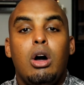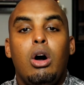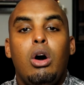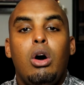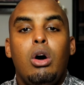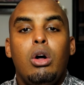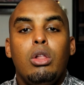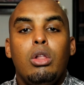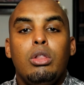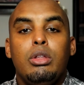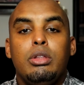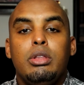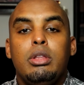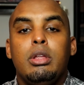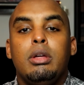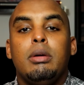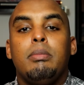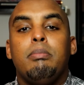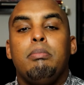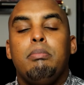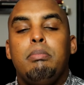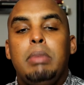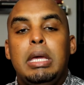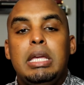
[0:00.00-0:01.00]
all of
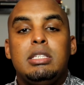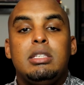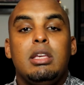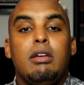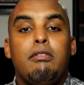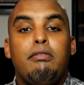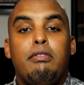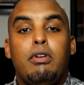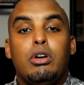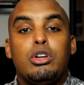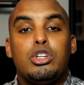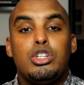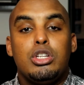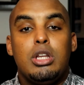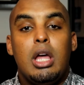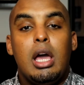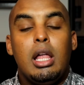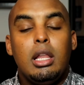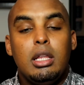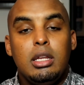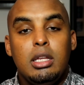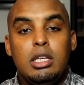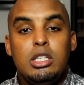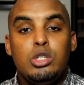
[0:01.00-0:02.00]
the basic
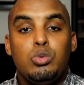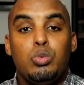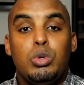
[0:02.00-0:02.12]
functionalities,